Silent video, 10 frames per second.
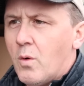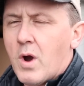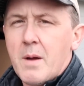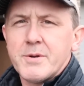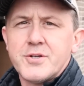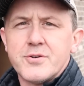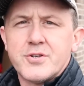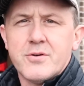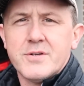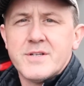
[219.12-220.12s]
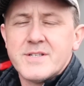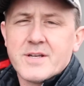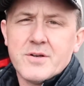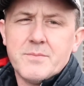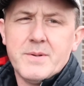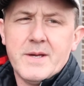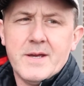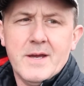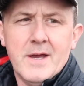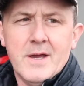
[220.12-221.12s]
or how much your insurance is, it could
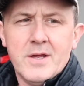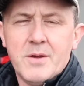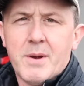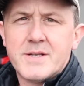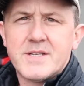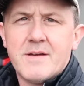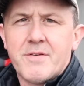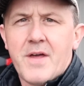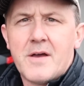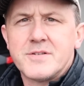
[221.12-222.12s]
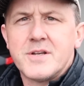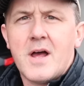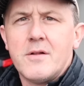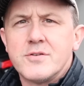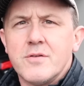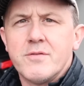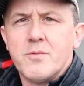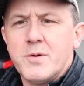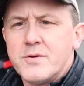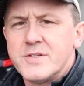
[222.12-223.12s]
be, you might save $1,000 over
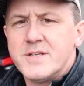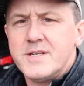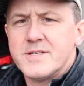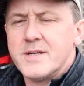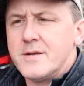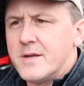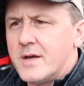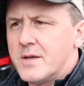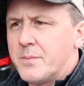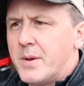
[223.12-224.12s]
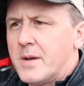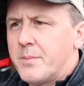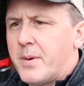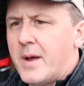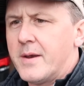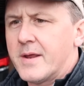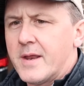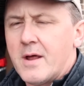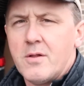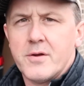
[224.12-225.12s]
the winter season, depending upon,
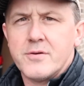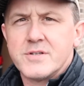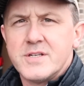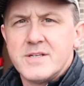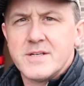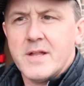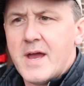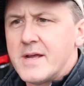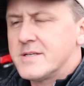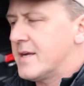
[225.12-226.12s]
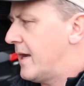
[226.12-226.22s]
again, how long your season lasts.